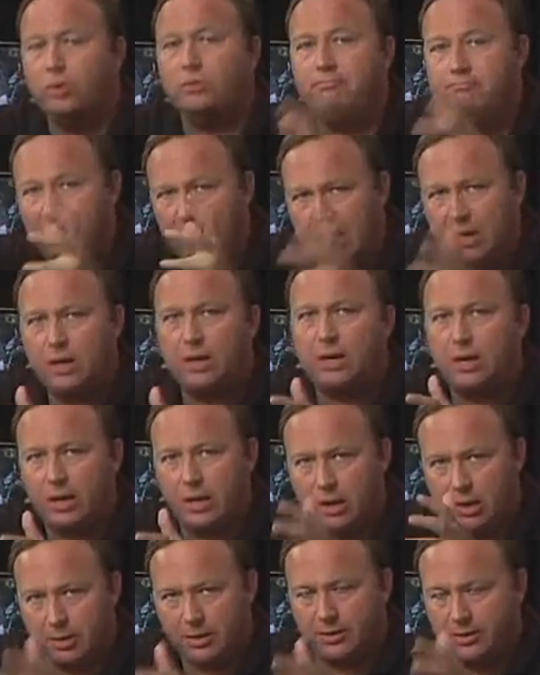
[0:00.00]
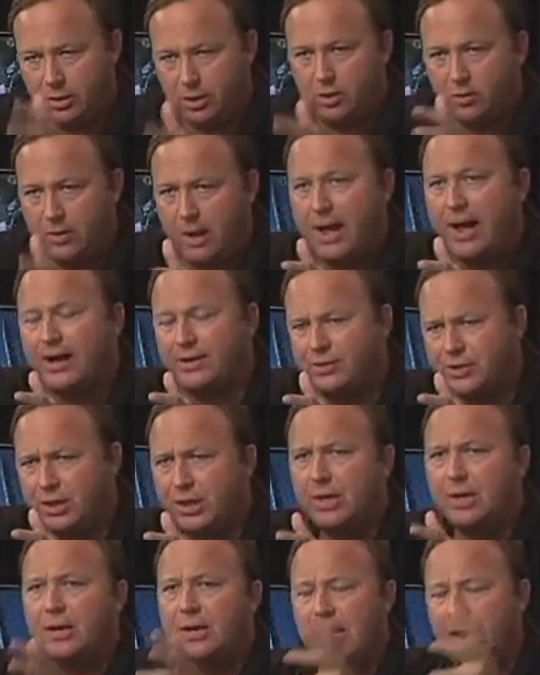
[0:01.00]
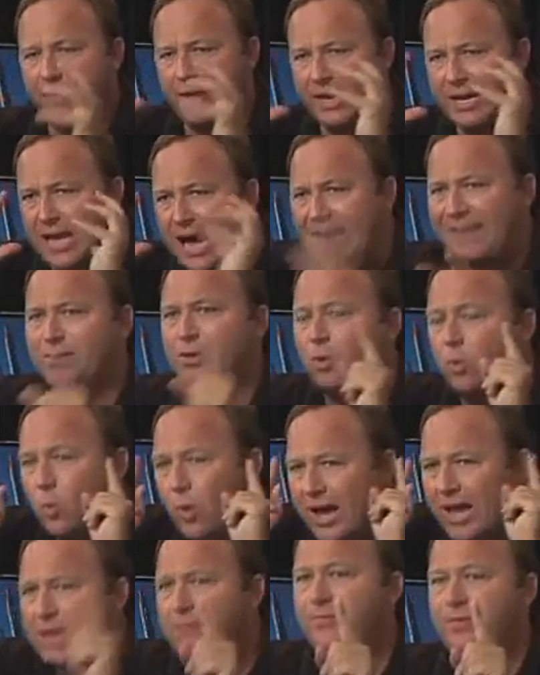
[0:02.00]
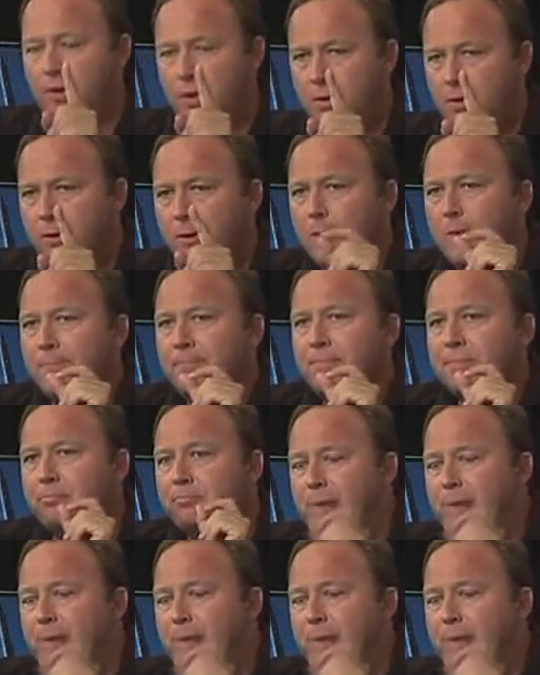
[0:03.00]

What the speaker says: own media here in the U.S., and they got the waiver